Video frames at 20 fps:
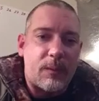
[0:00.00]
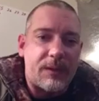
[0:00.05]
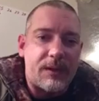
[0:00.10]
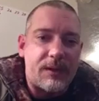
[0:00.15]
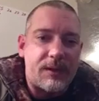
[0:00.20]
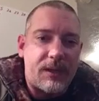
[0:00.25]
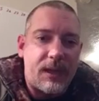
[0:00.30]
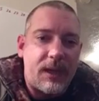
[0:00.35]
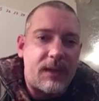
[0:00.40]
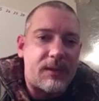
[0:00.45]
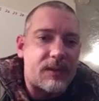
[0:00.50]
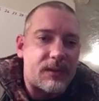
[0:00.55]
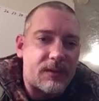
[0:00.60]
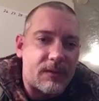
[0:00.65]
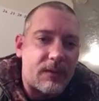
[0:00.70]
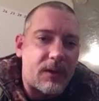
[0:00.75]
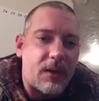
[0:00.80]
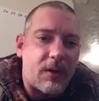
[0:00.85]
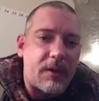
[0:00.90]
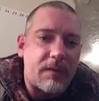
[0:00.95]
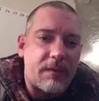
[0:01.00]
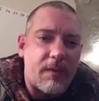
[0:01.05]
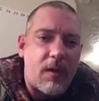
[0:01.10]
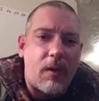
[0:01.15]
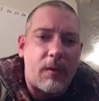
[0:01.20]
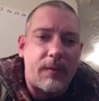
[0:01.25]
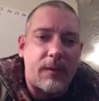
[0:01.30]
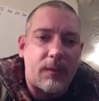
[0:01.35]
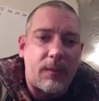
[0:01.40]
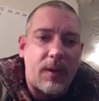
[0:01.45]
these cases are
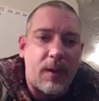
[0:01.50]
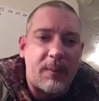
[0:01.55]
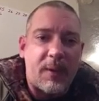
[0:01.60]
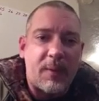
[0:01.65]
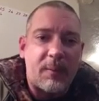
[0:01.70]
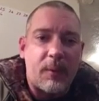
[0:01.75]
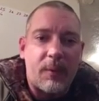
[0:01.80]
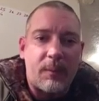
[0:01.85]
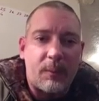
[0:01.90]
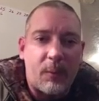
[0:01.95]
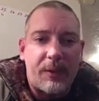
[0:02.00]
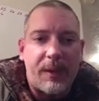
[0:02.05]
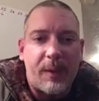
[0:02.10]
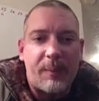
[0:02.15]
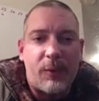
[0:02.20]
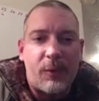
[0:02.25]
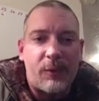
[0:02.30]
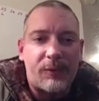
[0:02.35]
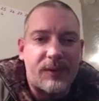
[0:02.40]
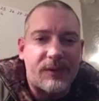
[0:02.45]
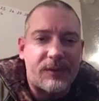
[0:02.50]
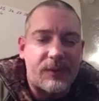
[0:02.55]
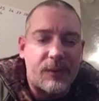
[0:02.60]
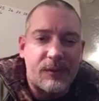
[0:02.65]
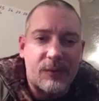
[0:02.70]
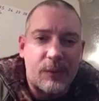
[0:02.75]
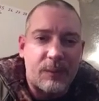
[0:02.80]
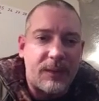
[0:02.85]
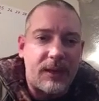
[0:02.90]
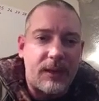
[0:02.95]
evolving around people and what they post on
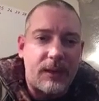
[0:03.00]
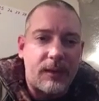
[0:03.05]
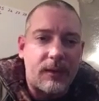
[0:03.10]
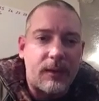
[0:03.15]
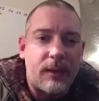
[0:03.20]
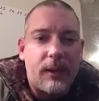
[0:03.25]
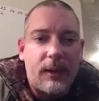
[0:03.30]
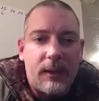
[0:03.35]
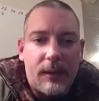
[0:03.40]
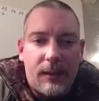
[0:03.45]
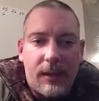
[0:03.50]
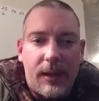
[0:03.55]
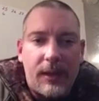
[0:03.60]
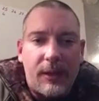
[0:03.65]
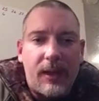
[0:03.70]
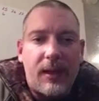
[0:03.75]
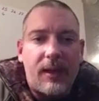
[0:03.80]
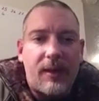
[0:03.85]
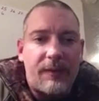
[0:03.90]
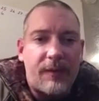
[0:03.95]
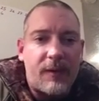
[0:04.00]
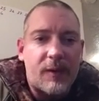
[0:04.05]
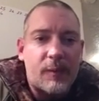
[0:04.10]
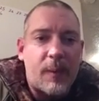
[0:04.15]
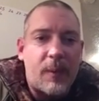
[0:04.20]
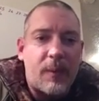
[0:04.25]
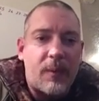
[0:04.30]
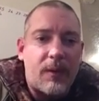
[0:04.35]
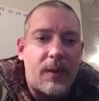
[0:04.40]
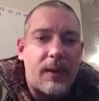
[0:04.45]
social media. Yeah, you get your First
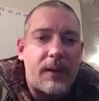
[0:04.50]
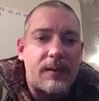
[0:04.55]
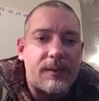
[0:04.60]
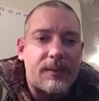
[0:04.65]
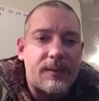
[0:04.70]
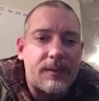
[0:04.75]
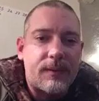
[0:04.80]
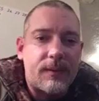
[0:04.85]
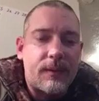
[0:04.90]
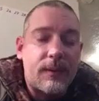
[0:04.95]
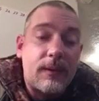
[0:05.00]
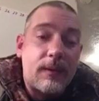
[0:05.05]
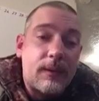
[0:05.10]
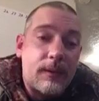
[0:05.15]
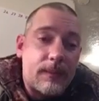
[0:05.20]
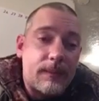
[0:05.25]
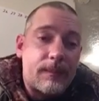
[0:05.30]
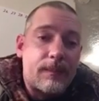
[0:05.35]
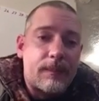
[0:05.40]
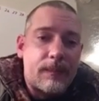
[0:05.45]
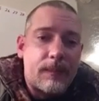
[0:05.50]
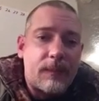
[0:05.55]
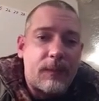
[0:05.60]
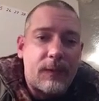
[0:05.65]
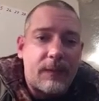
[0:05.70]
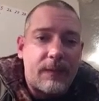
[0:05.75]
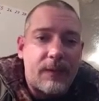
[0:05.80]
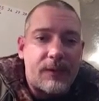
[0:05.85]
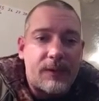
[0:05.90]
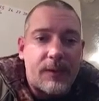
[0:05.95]
Amendment rights. And
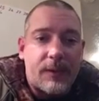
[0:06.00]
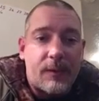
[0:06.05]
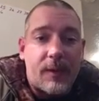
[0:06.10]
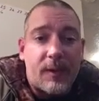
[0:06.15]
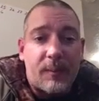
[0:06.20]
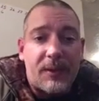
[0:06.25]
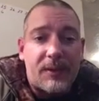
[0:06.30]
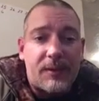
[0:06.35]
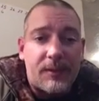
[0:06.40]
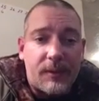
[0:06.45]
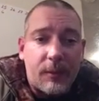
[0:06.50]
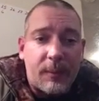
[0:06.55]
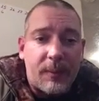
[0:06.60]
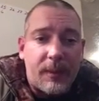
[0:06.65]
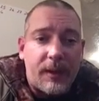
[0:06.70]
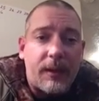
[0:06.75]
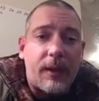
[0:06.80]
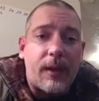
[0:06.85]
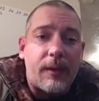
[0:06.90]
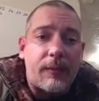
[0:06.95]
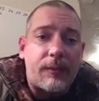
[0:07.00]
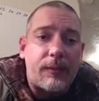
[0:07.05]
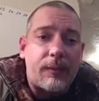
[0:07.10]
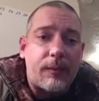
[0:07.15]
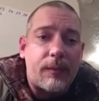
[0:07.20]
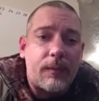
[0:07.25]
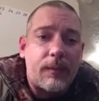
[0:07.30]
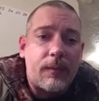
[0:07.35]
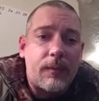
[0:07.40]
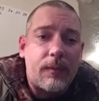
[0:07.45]
you've also got the right to be stupid, I guess.
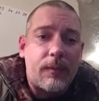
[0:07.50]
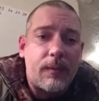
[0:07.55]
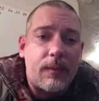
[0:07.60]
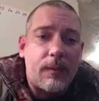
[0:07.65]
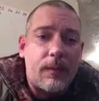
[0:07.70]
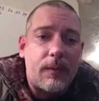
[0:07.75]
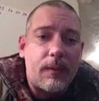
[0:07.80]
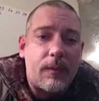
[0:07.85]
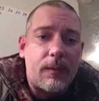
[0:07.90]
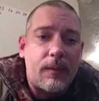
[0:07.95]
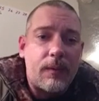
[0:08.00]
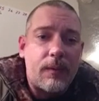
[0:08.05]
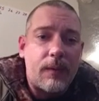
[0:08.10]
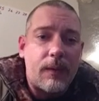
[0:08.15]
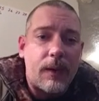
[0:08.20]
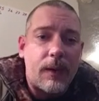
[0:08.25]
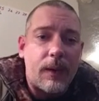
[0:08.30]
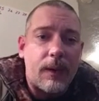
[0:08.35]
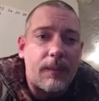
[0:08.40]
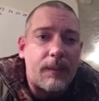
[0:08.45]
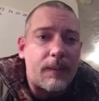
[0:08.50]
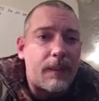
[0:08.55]
Alright?